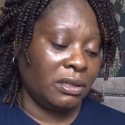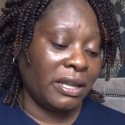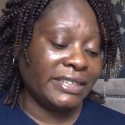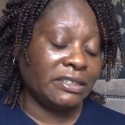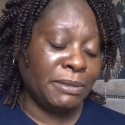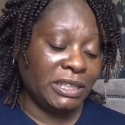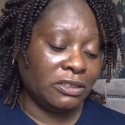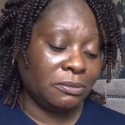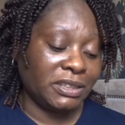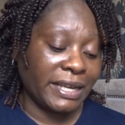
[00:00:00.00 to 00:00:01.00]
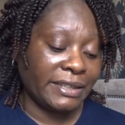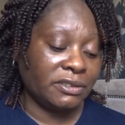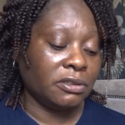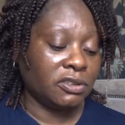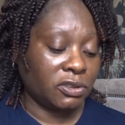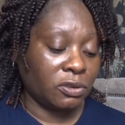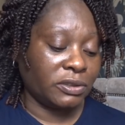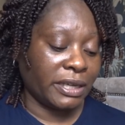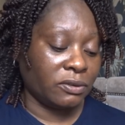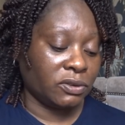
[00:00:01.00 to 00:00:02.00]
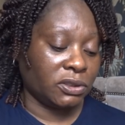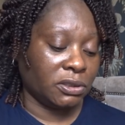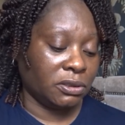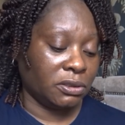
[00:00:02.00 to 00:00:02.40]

Light medium sand, sold out.